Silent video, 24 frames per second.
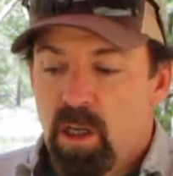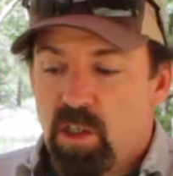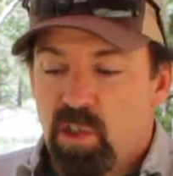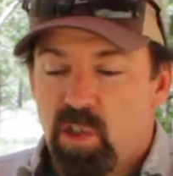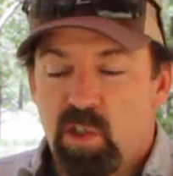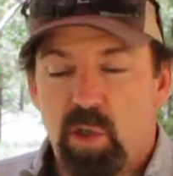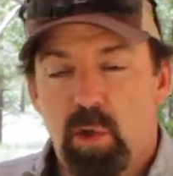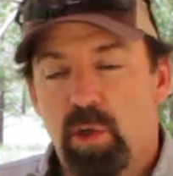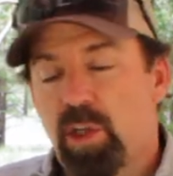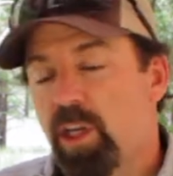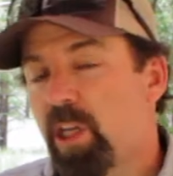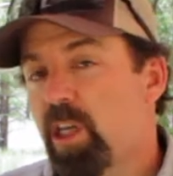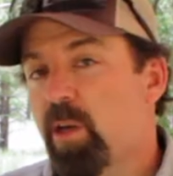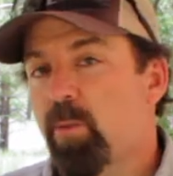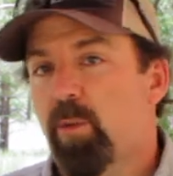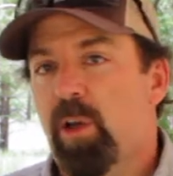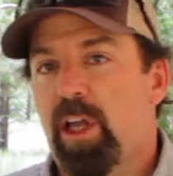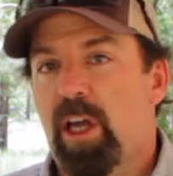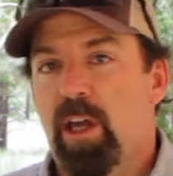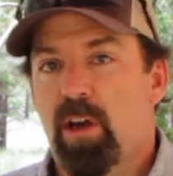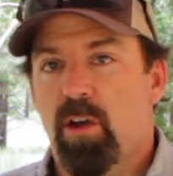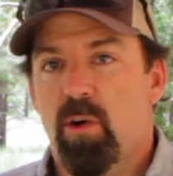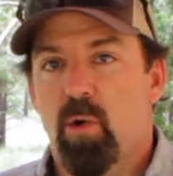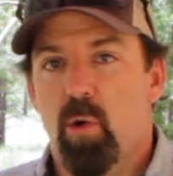So you need to
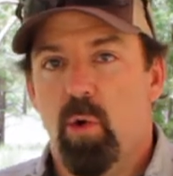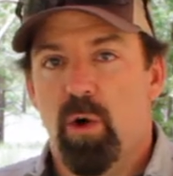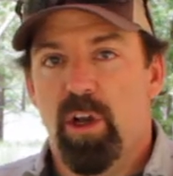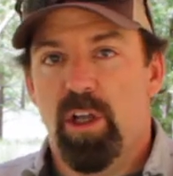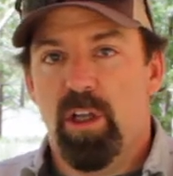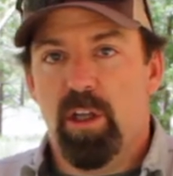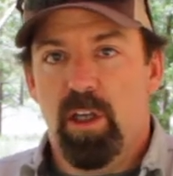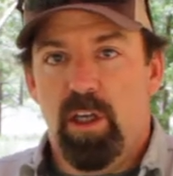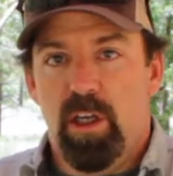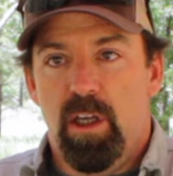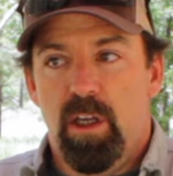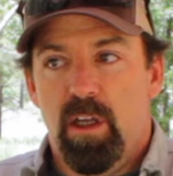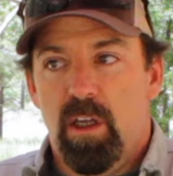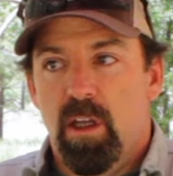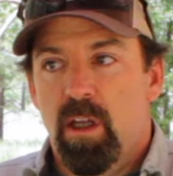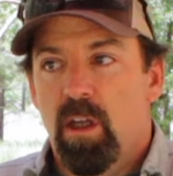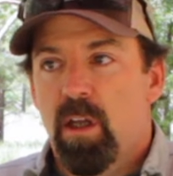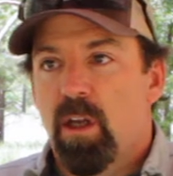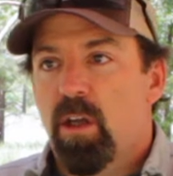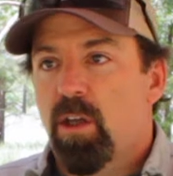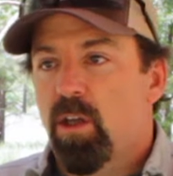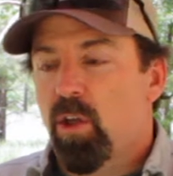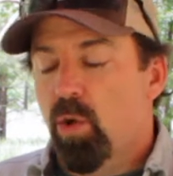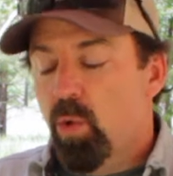plan accordingly.
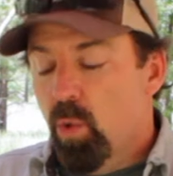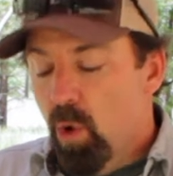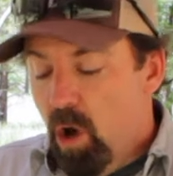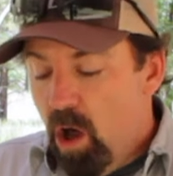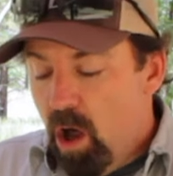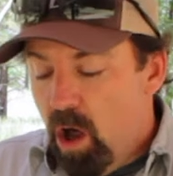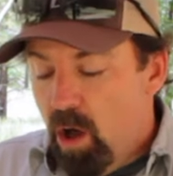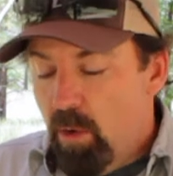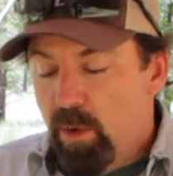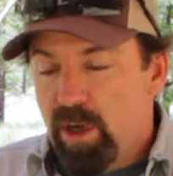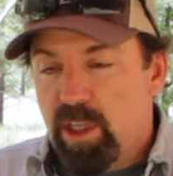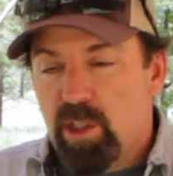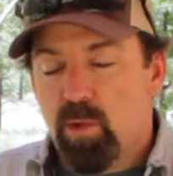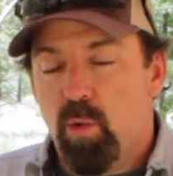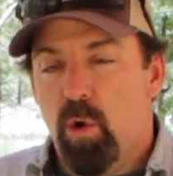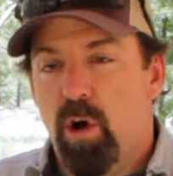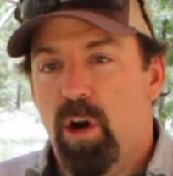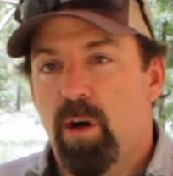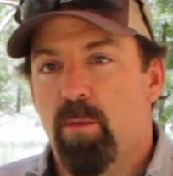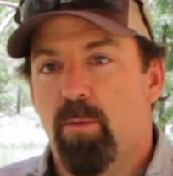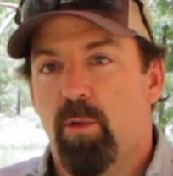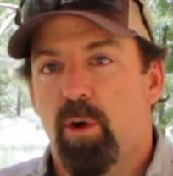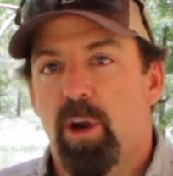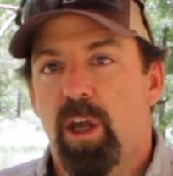You always
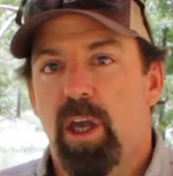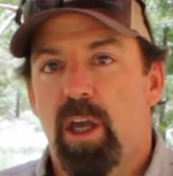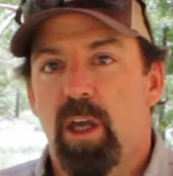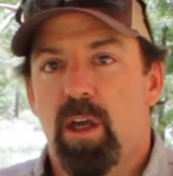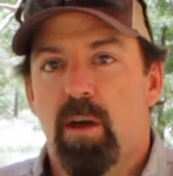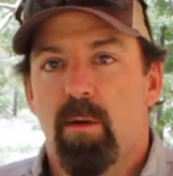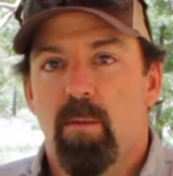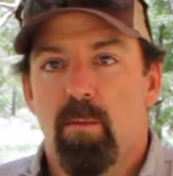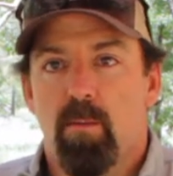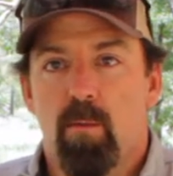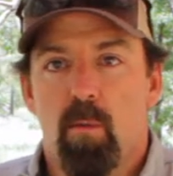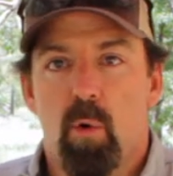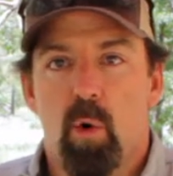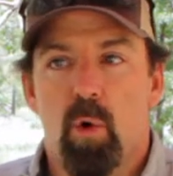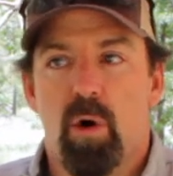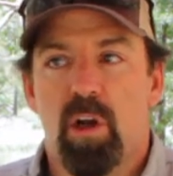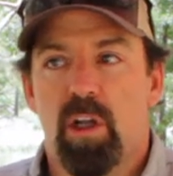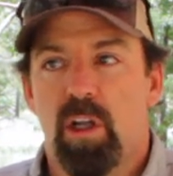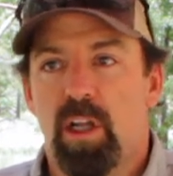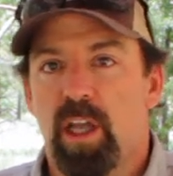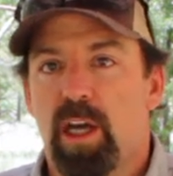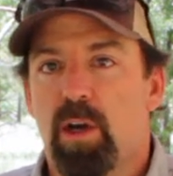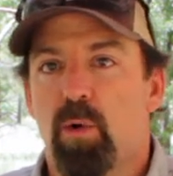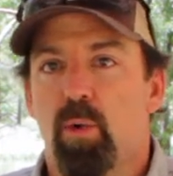want to bring more
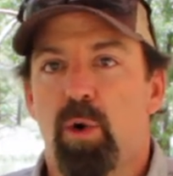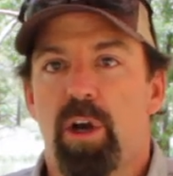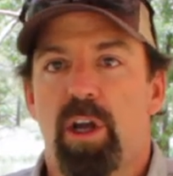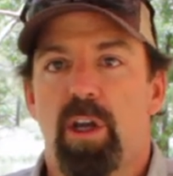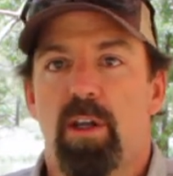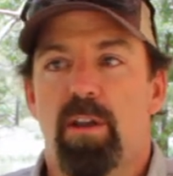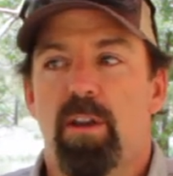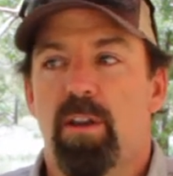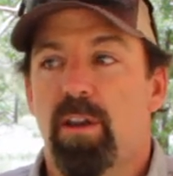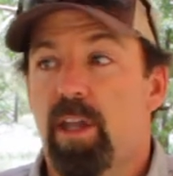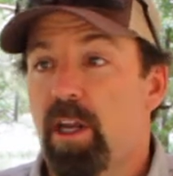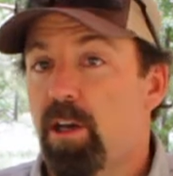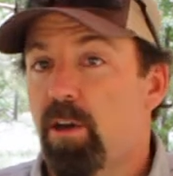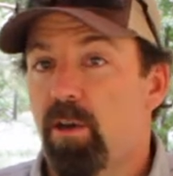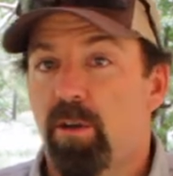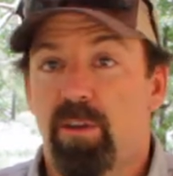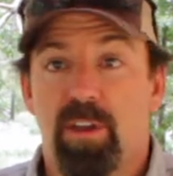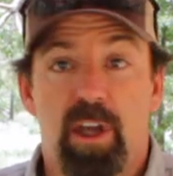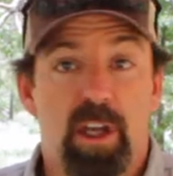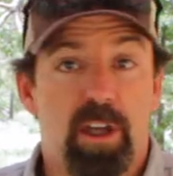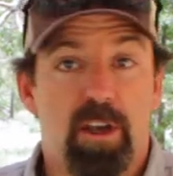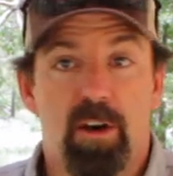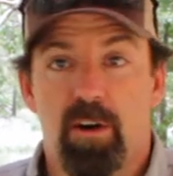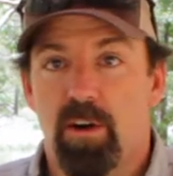liquid than you
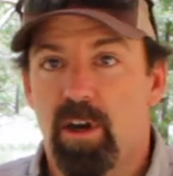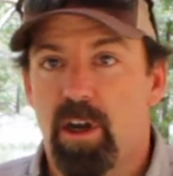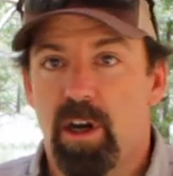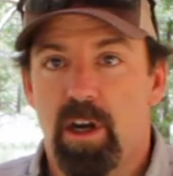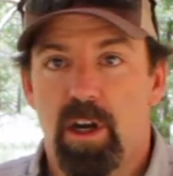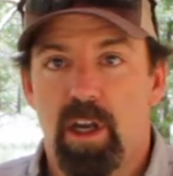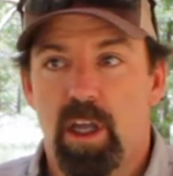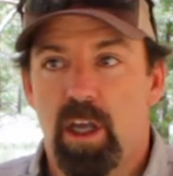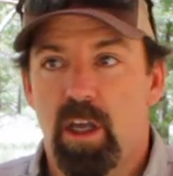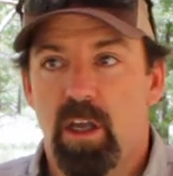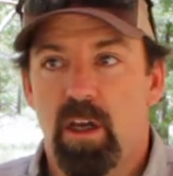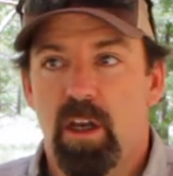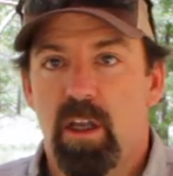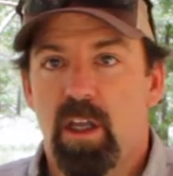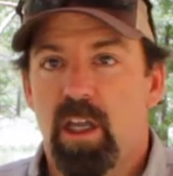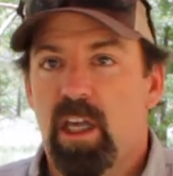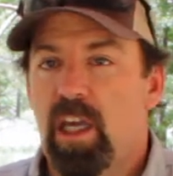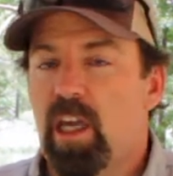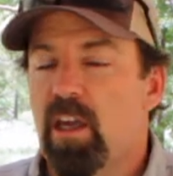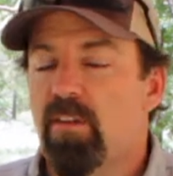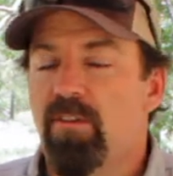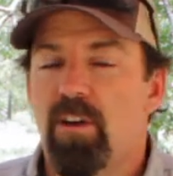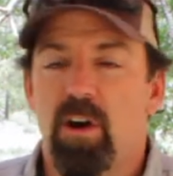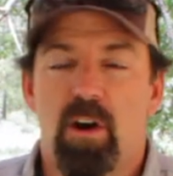think you're going to need,
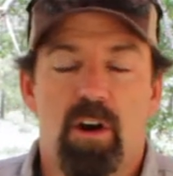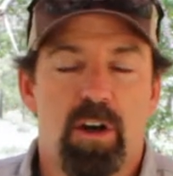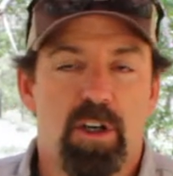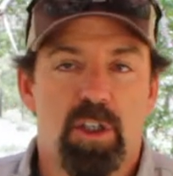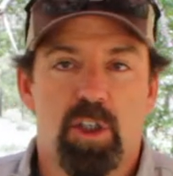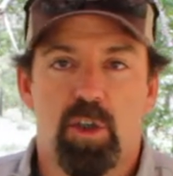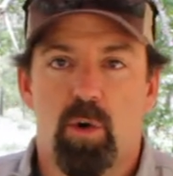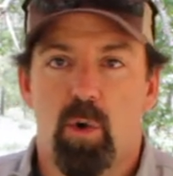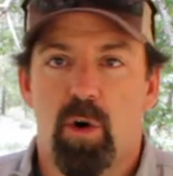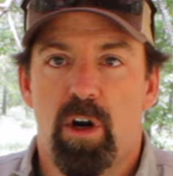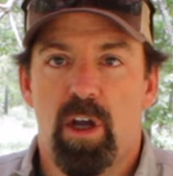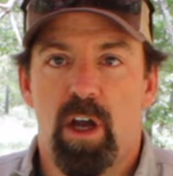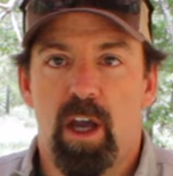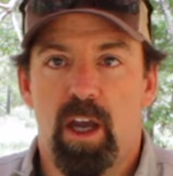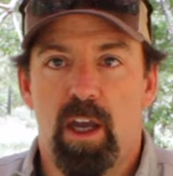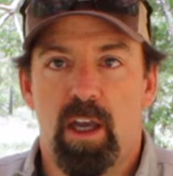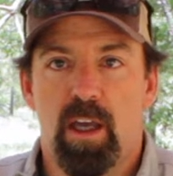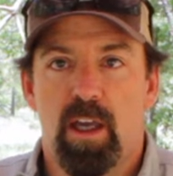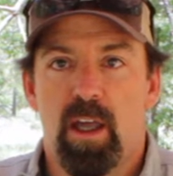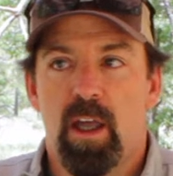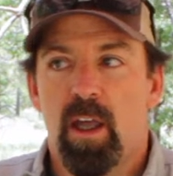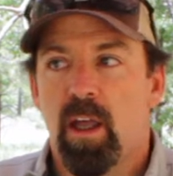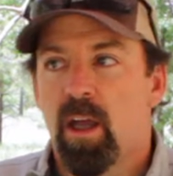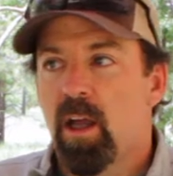even on a short hike.